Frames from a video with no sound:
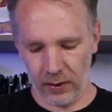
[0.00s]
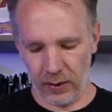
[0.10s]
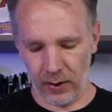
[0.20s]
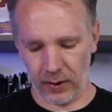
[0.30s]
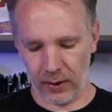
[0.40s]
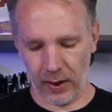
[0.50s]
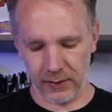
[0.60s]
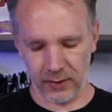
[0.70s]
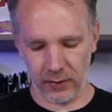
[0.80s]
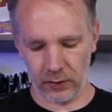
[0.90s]

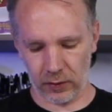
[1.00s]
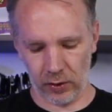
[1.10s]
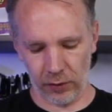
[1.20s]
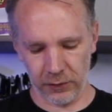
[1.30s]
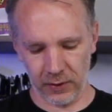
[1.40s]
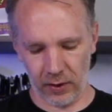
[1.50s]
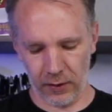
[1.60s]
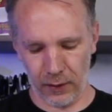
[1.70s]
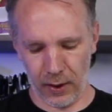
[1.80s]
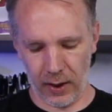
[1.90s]
encase it and close it
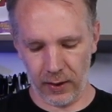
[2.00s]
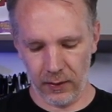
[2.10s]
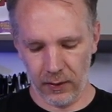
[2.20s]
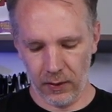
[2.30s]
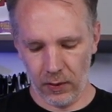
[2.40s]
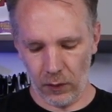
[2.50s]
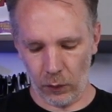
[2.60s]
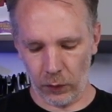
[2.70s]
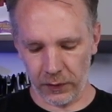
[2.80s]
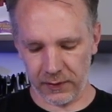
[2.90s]
on that.
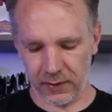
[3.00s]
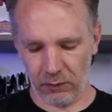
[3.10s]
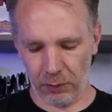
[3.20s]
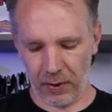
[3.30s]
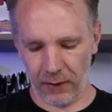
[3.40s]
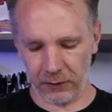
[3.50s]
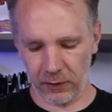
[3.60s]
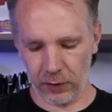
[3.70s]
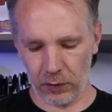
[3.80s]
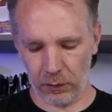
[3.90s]
We'll see what we have to
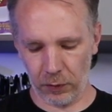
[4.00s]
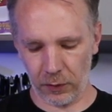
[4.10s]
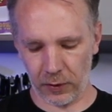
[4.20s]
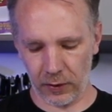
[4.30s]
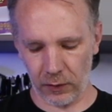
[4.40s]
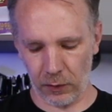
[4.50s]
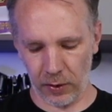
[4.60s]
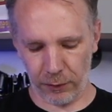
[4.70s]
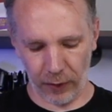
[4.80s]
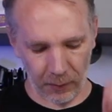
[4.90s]
do. We're gonna wanna
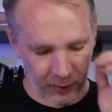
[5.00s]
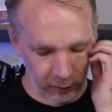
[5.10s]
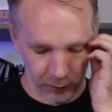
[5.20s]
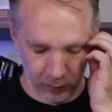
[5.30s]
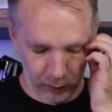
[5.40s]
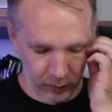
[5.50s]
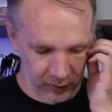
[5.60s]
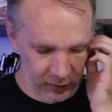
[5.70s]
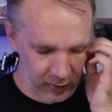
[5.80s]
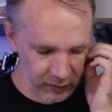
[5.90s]
probably go to a quick
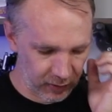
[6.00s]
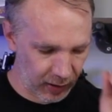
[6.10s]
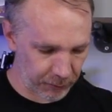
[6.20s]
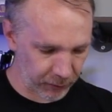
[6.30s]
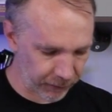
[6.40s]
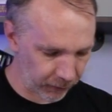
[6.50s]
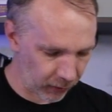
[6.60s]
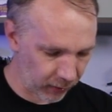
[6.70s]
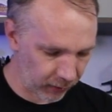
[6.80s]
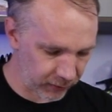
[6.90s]
change adapter for
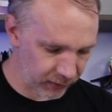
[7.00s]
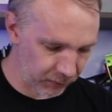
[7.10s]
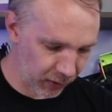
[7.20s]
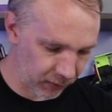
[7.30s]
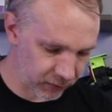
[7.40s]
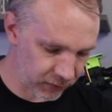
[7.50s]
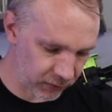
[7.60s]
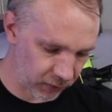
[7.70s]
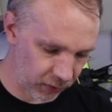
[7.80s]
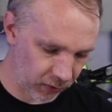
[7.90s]
ours. I'm not
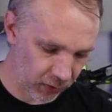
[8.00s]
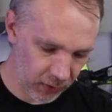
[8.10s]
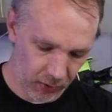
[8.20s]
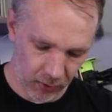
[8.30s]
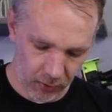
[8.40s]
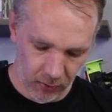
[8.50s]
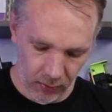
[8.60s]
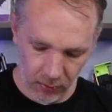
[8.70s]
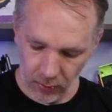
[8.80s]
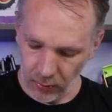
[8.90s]
sure
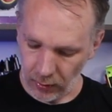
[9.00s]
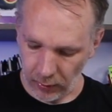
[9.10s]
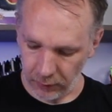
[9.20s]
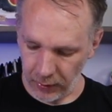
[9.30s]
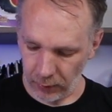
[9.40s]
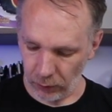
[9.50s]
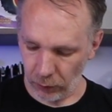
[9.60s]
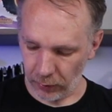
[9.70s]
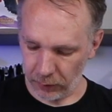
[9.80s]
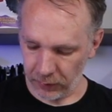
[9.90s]
how that'll
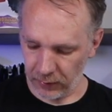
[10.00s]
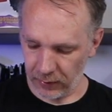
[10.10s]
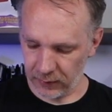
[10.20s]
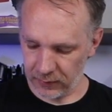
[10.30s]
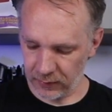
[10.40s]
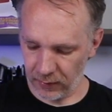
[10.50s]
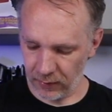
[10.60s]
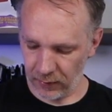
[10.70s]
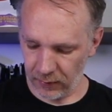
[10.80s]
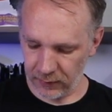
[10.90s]
work with this.
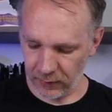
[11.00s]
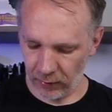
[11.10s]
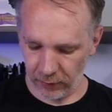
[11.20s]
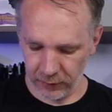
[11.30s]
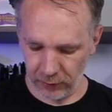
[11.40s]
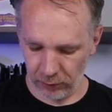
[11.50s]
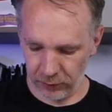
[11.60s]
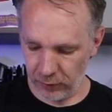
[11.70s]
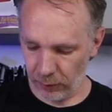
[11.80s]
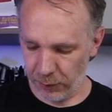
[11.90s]
This is all, you know,
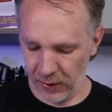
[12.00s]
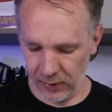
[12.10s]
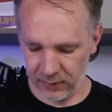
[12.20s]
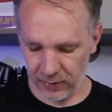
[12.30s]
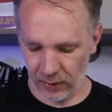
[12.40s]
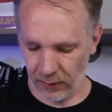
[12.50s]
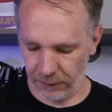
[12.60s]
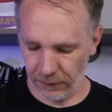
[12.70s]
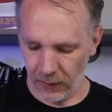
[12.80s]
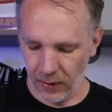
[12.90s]
European stuff.